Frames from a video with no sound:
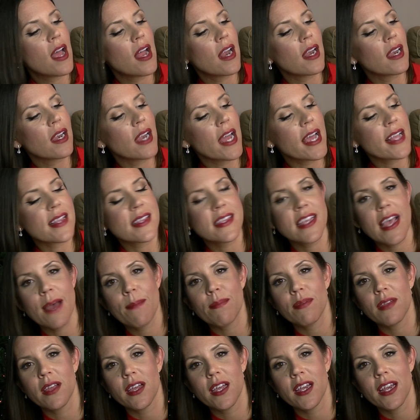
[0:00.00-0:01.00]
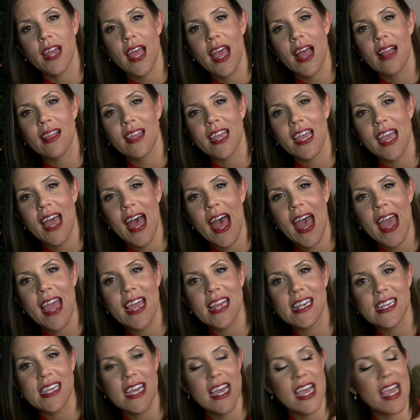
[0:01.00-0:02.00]
Led Zeppelin,
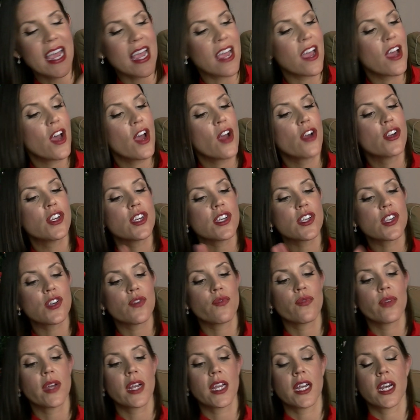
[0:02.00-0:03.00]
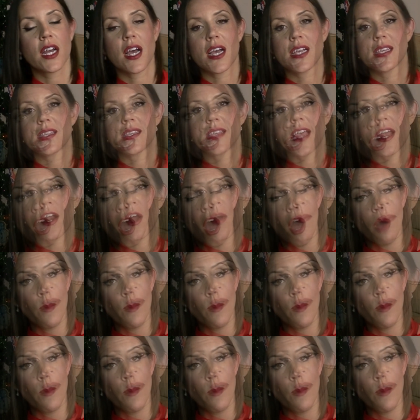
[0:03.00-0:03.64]
LEAD, just a really nice set.